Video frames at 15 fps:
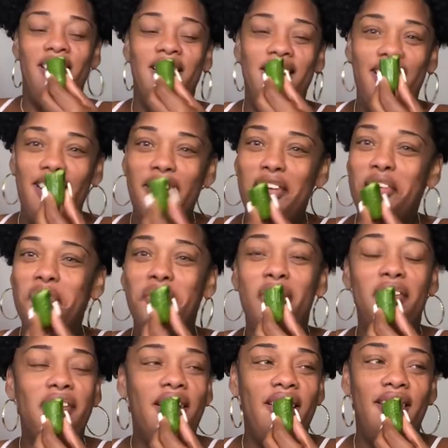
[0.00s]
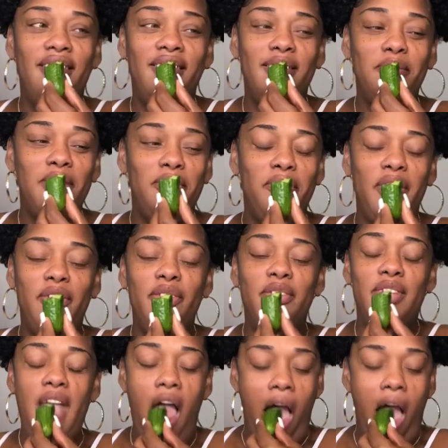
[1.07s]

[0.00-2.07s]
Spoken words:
I don't know, y'all. I'm confused.